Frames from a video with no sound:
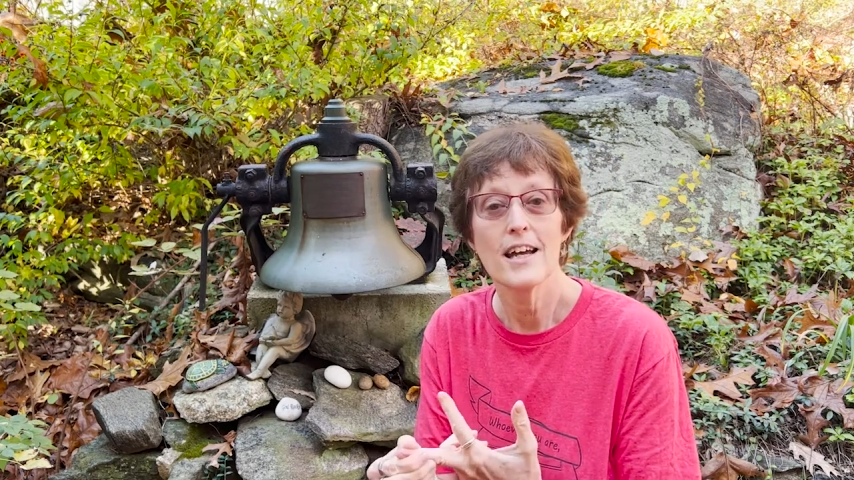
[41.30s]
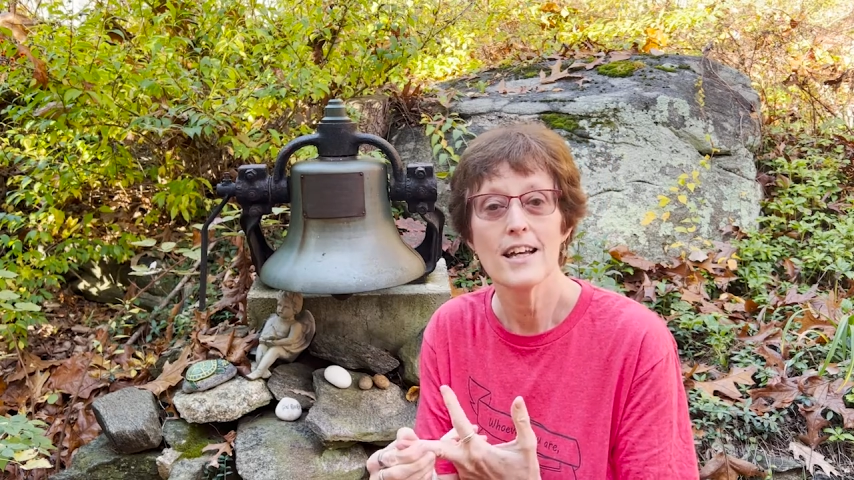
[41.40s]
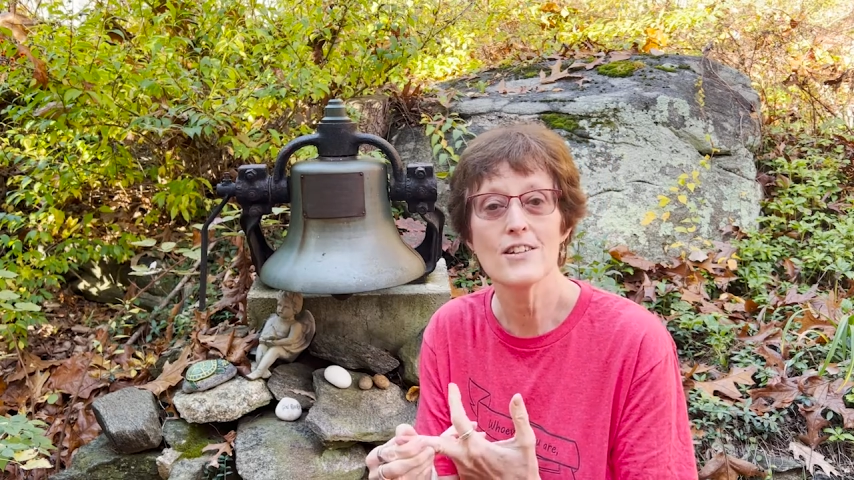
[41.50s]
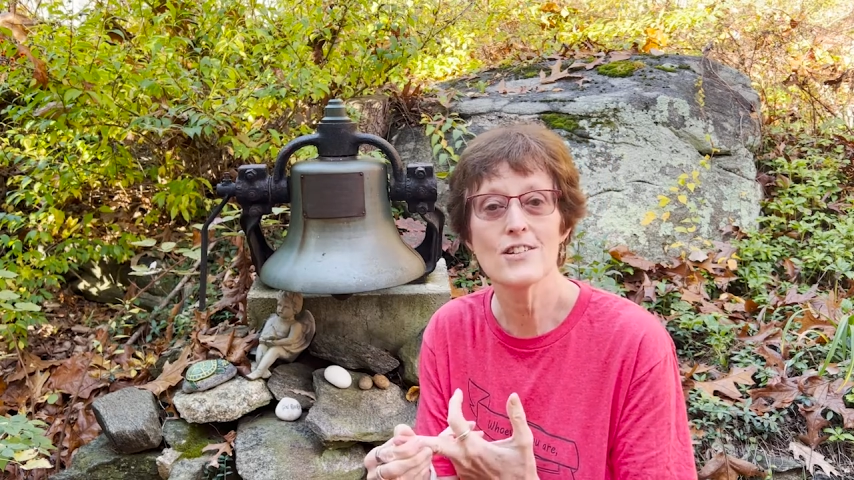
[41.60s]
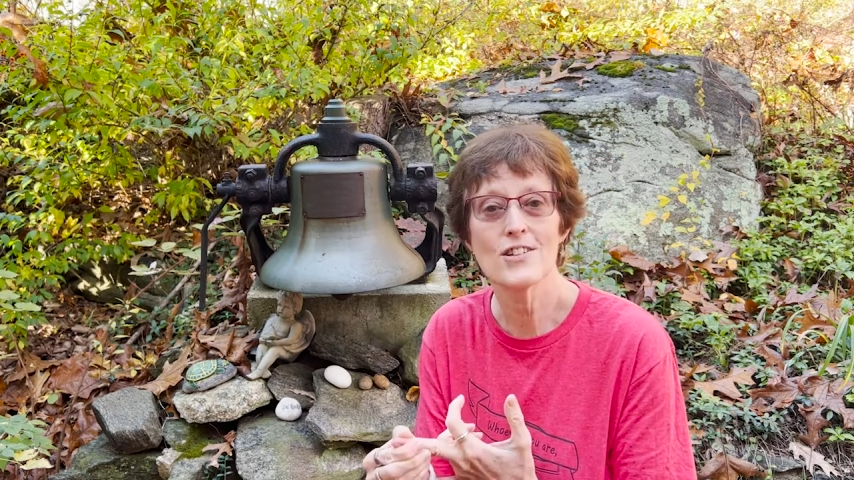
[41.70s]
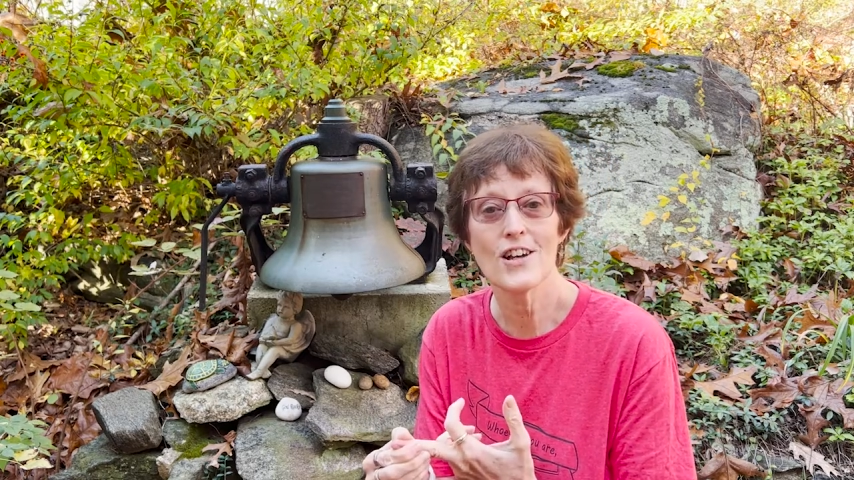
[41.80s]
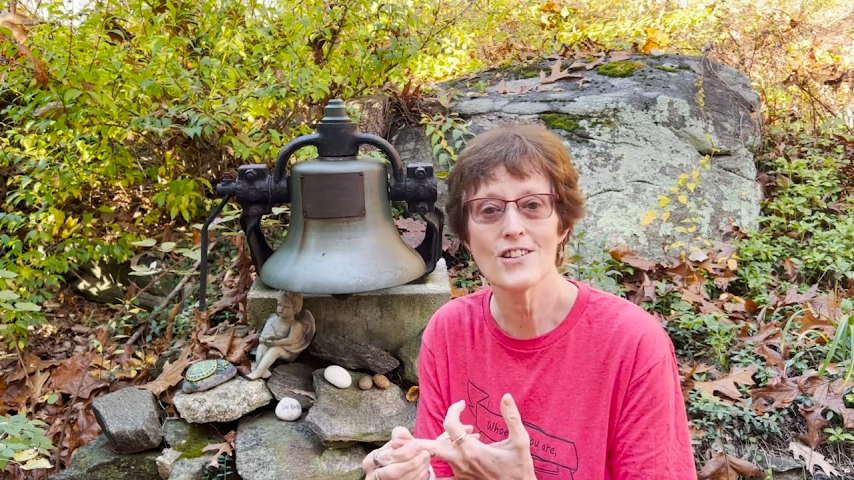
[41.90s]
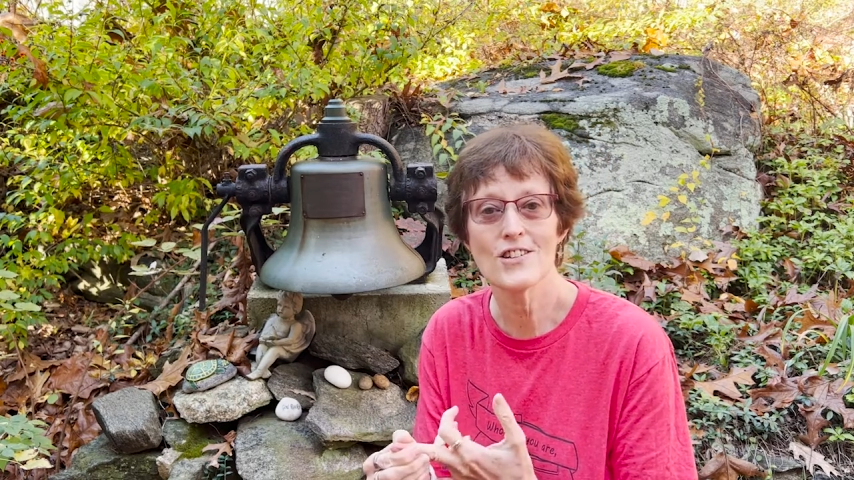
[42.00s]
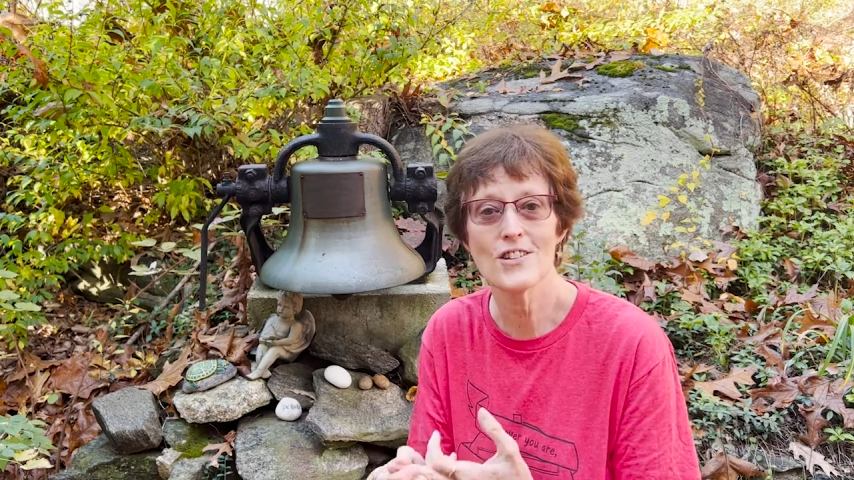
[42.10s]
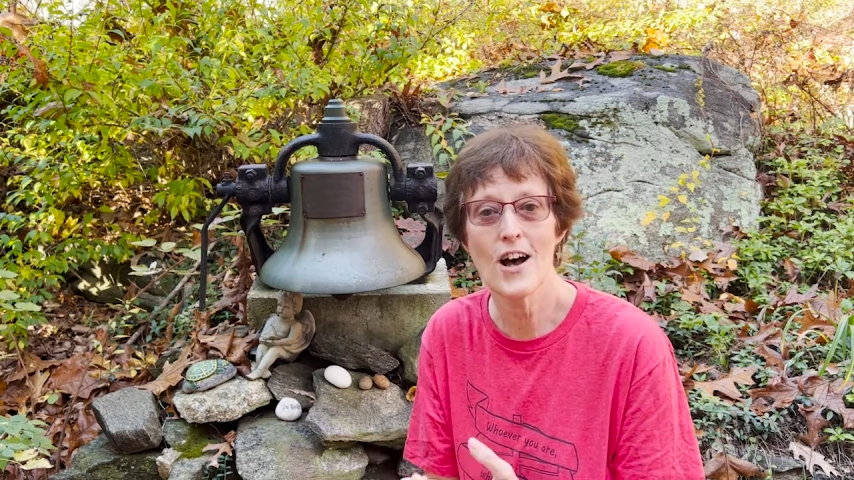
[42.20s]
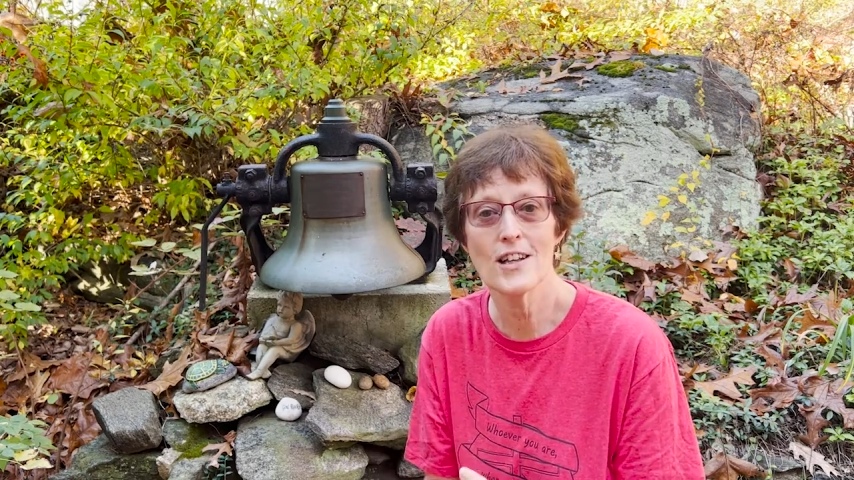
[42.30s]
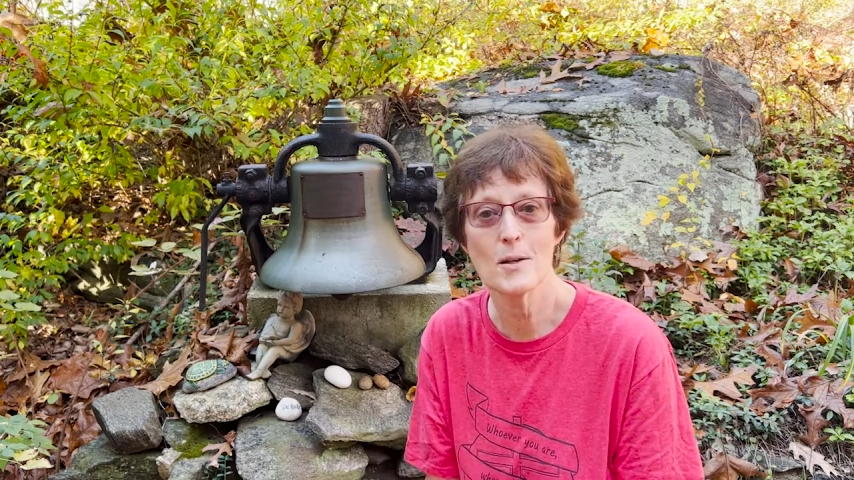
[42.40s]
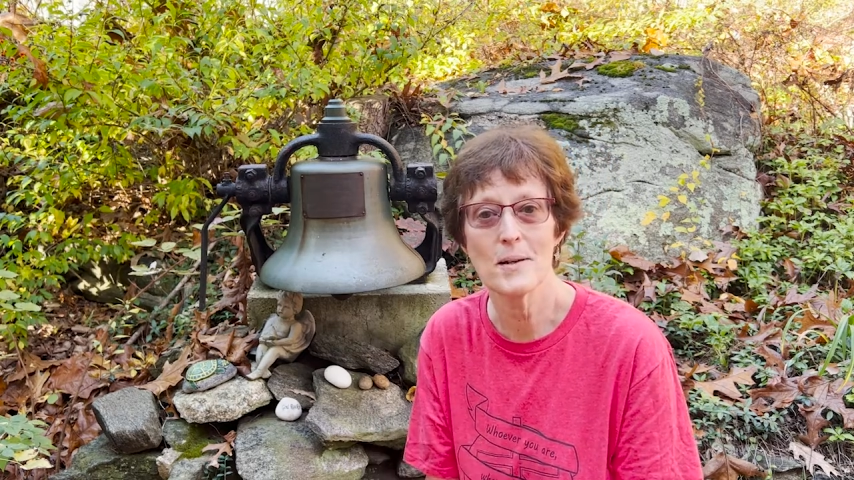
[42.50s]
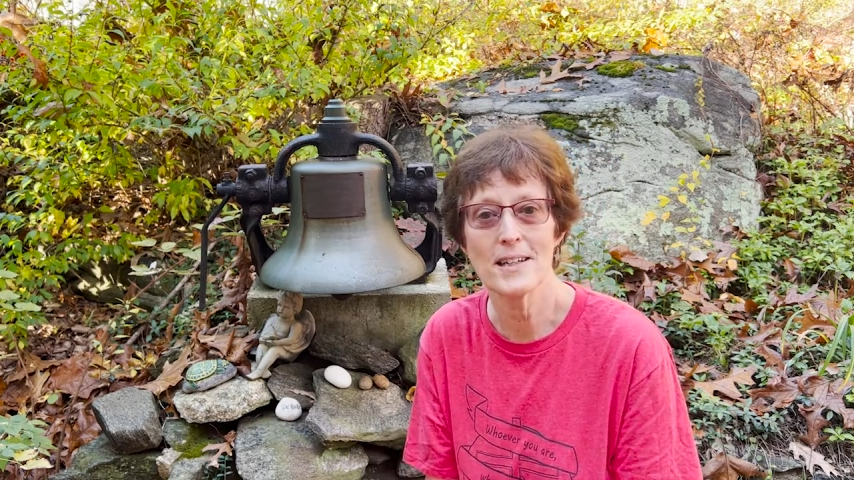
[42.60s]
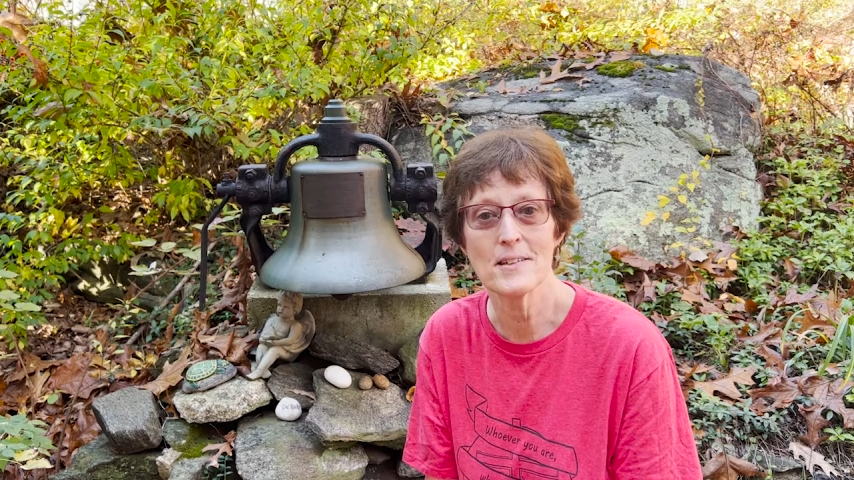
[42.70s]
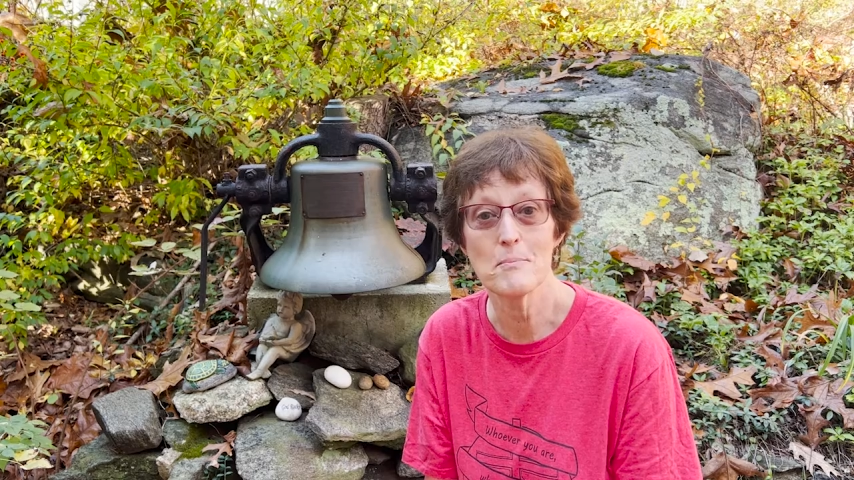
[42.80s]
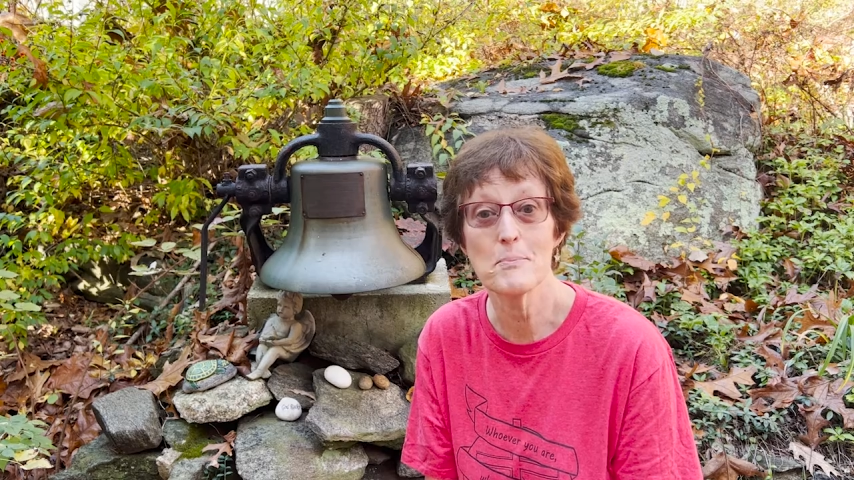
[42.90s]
his son Solomon